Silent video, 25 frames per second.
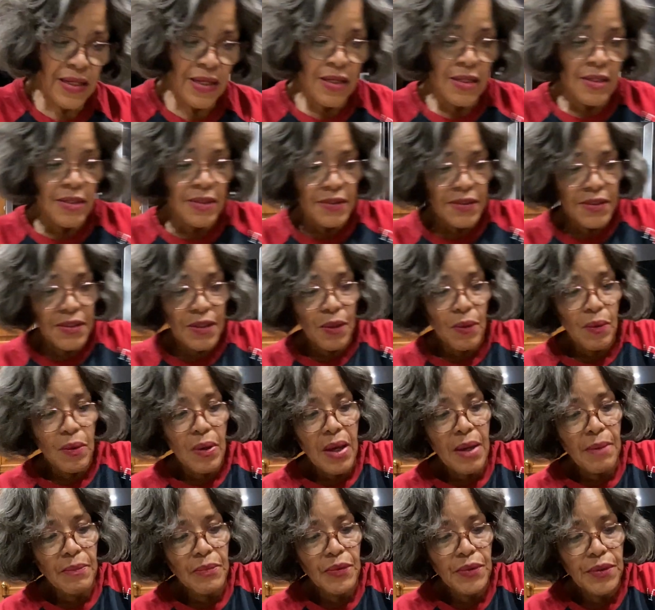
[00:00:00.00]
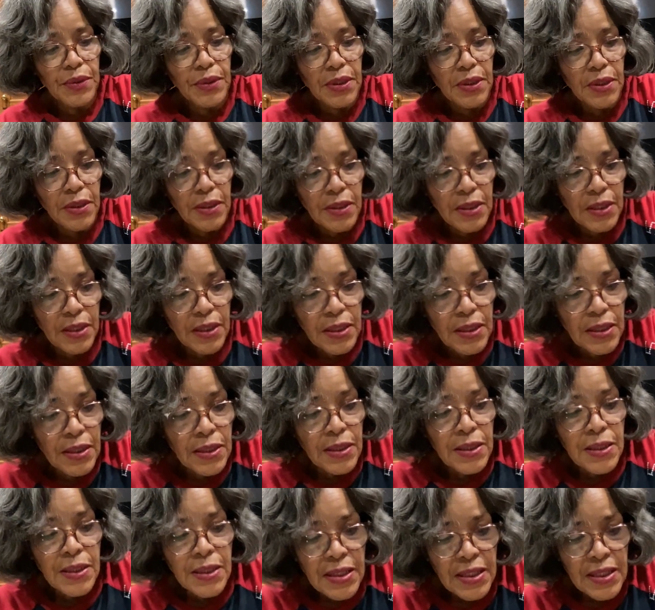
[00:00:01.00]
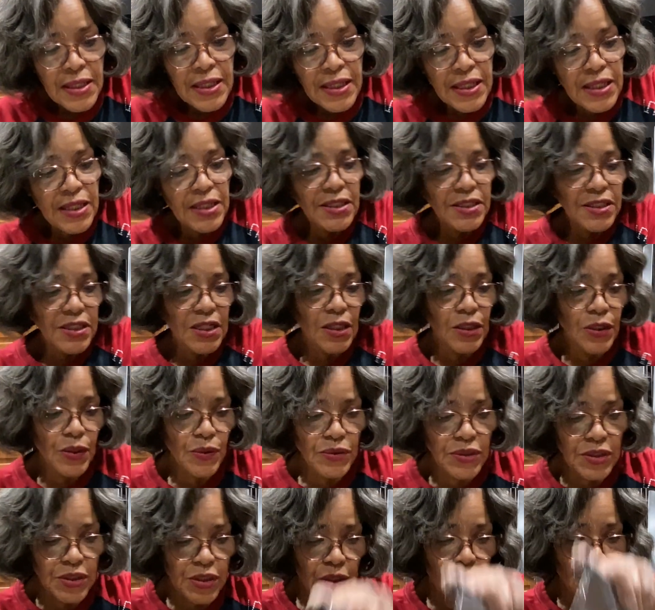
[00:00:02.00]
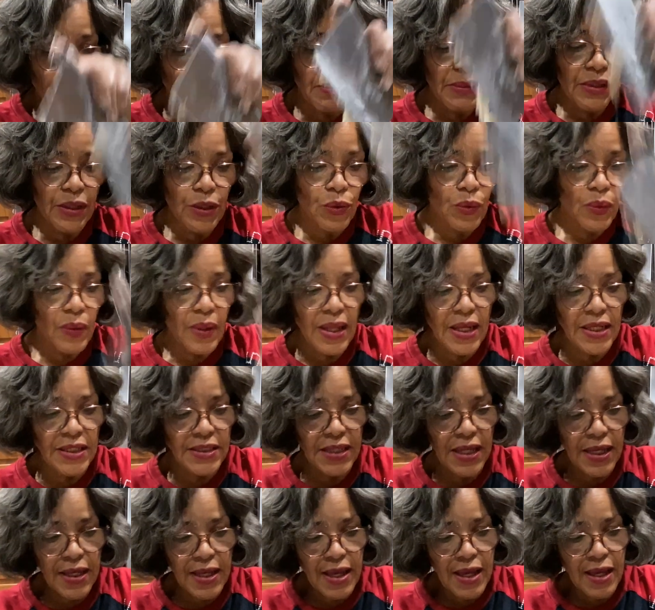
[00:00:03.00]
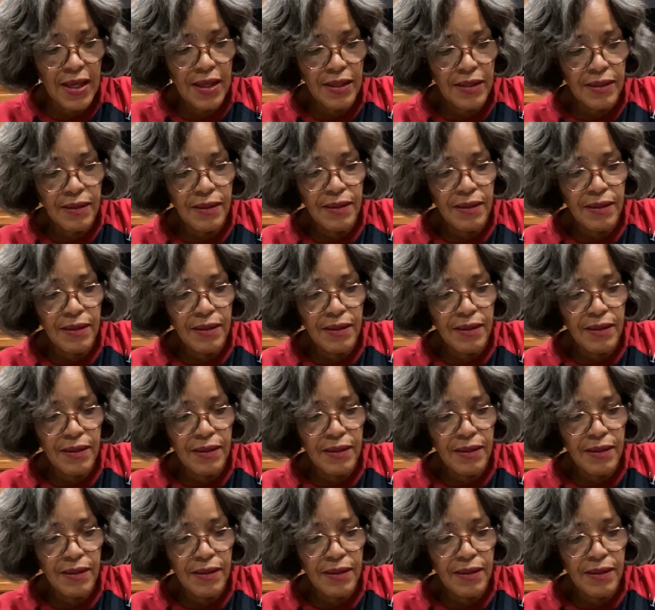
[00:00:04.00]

So I'm going to get as close to the middle as I can.